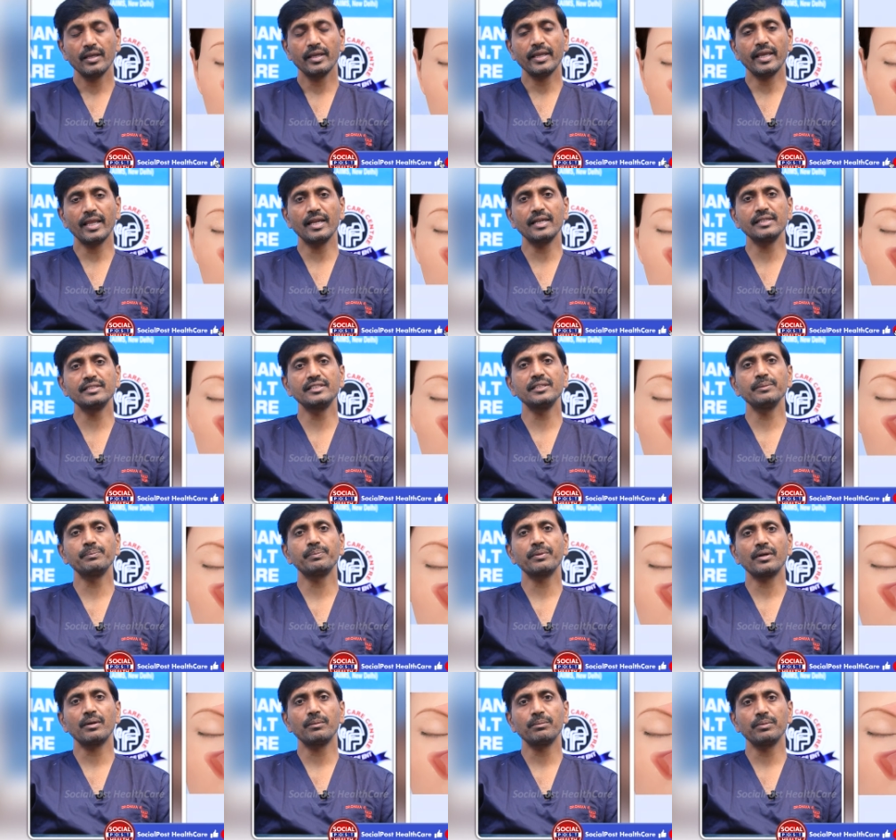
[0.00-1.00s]
allergy
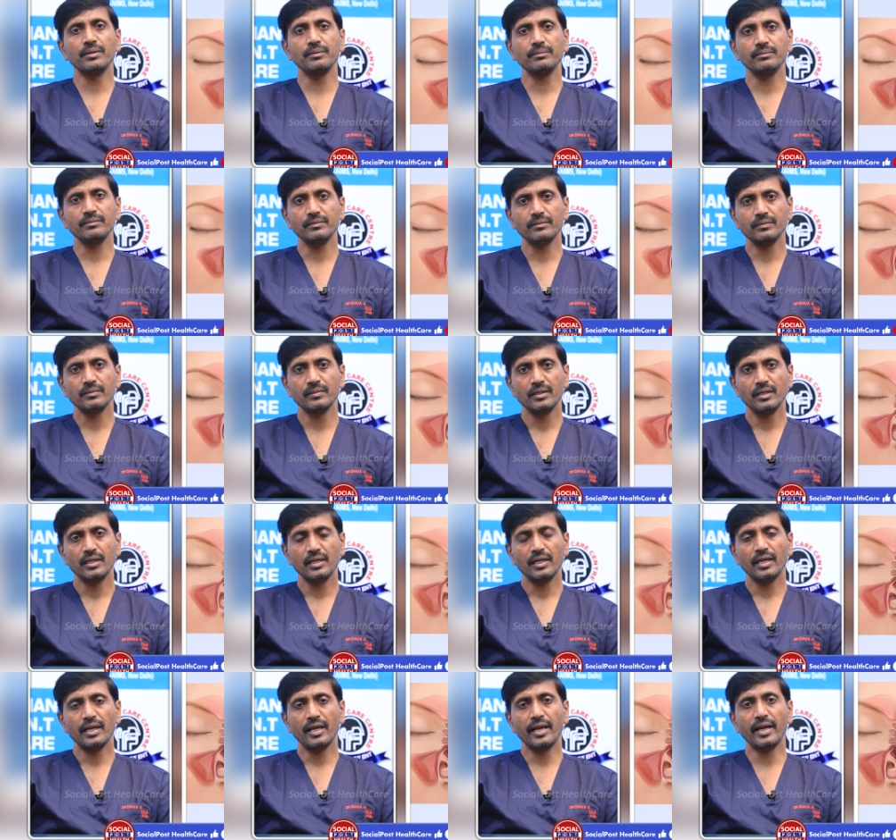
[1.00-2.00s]
problem
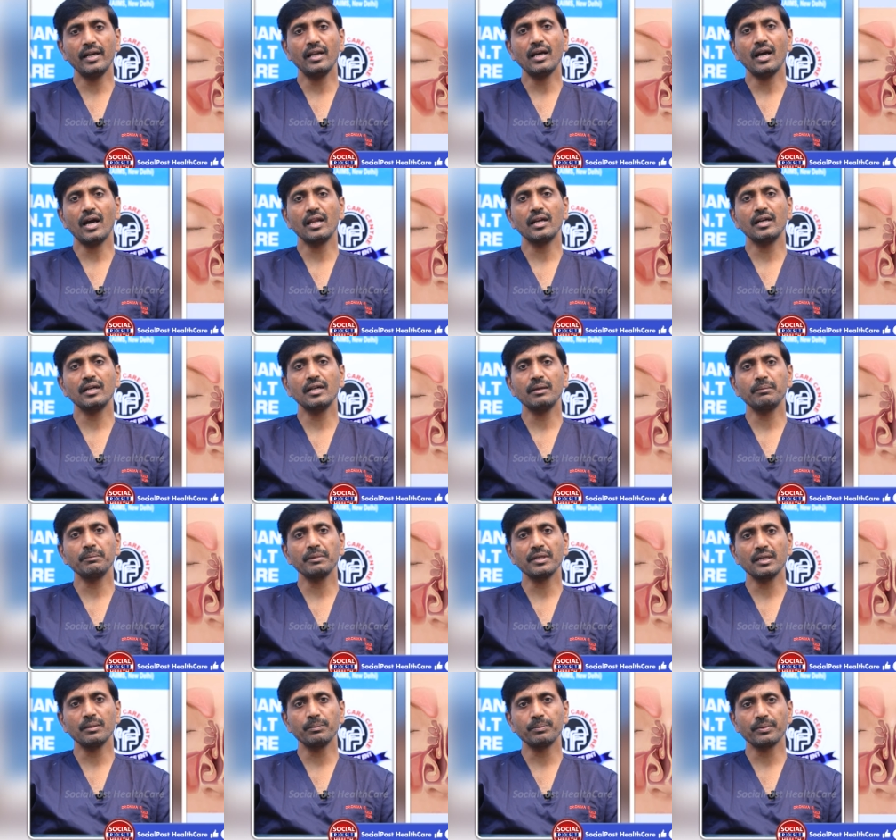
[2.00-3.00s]
and
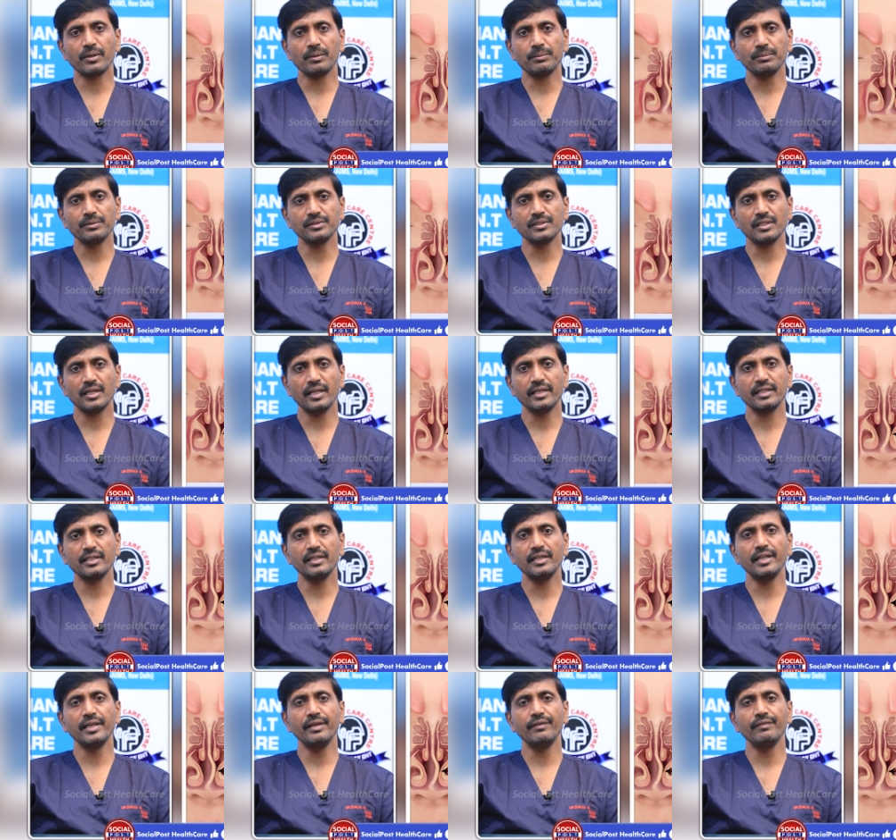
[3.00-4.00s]
anatomical problems like
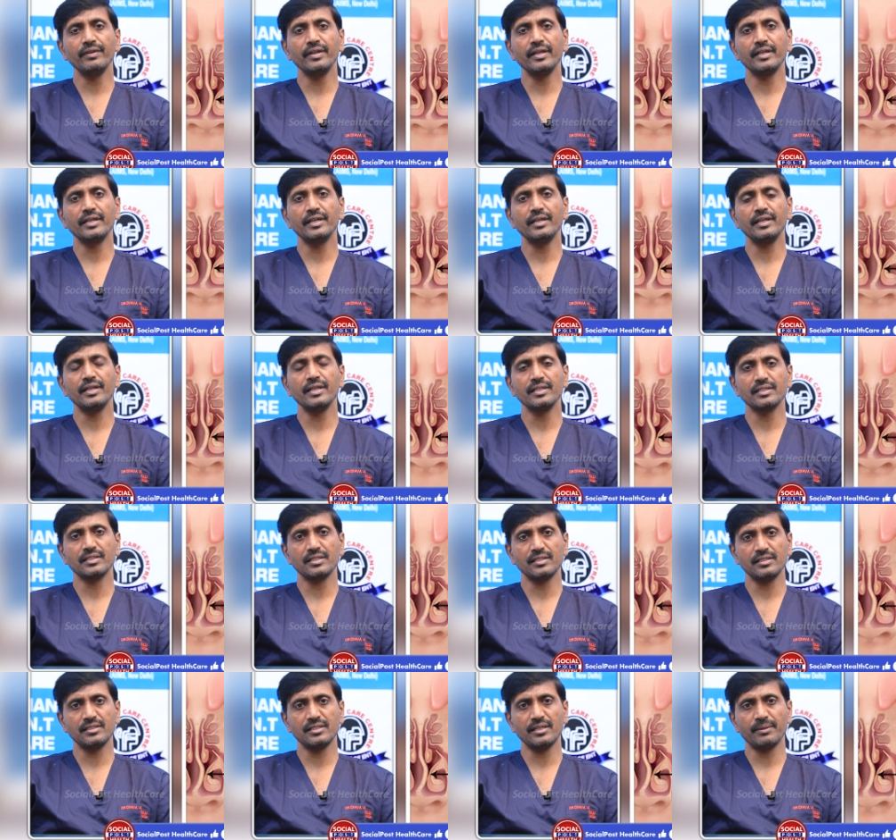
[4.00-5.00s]
deviated
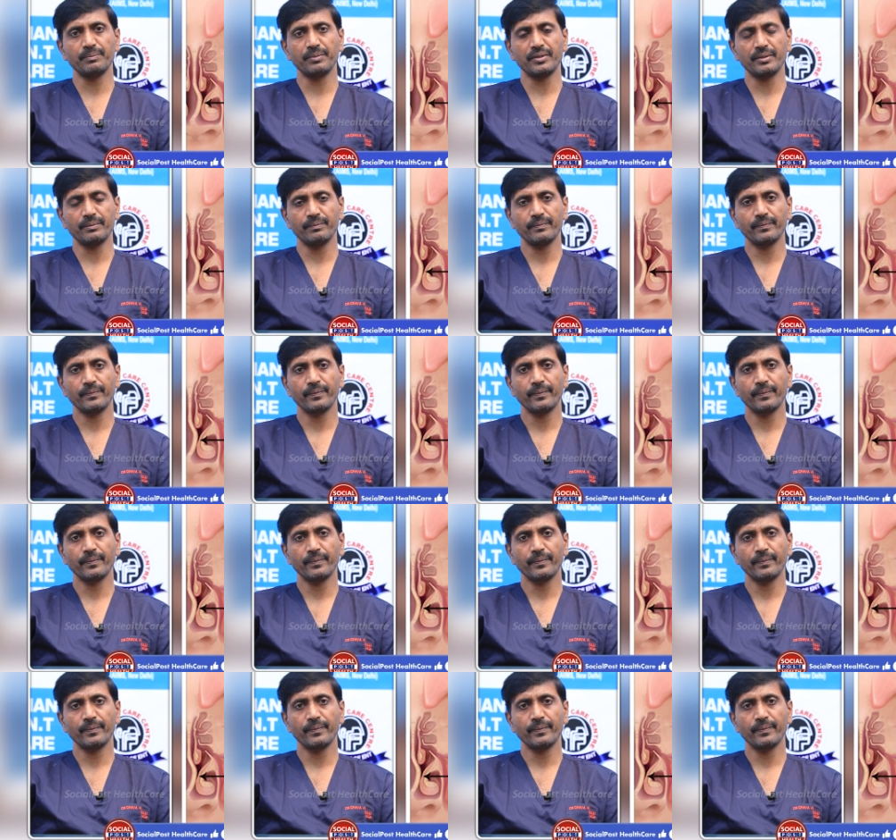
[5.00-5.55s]
nasal septum.